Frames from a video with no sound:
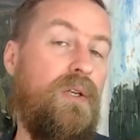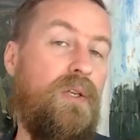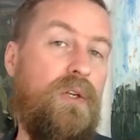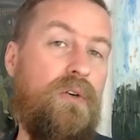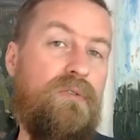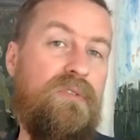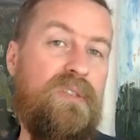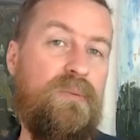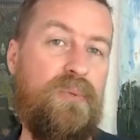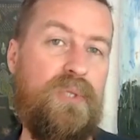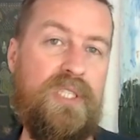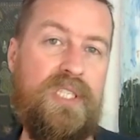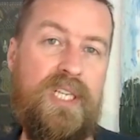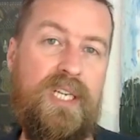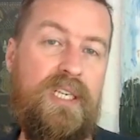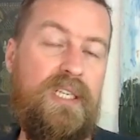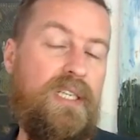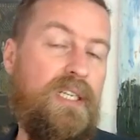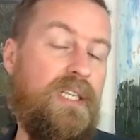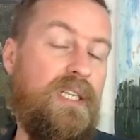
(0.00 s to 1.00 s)
Do we
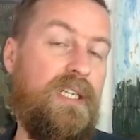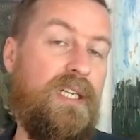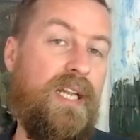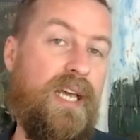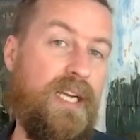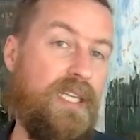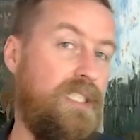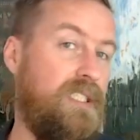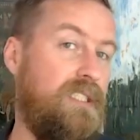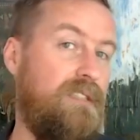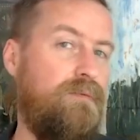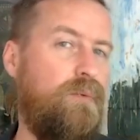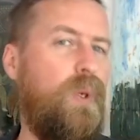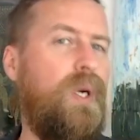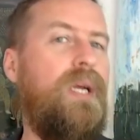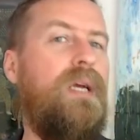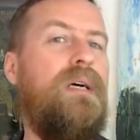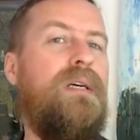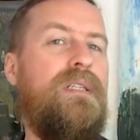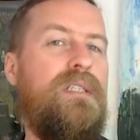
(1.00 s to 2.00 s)
present it in a negative
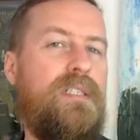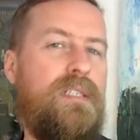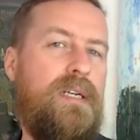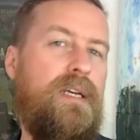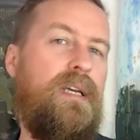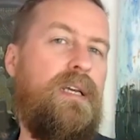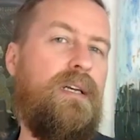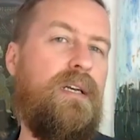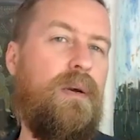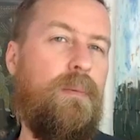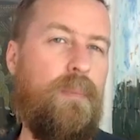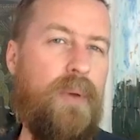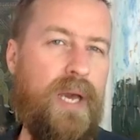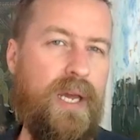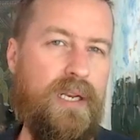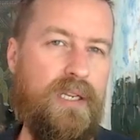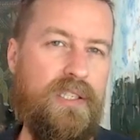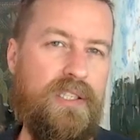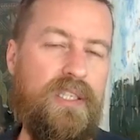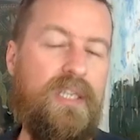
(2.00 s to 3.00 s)
way, say a
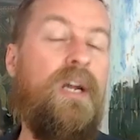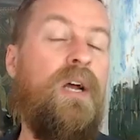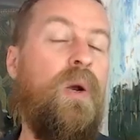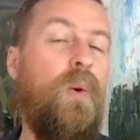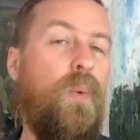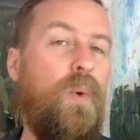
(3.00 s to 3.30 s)
competitor?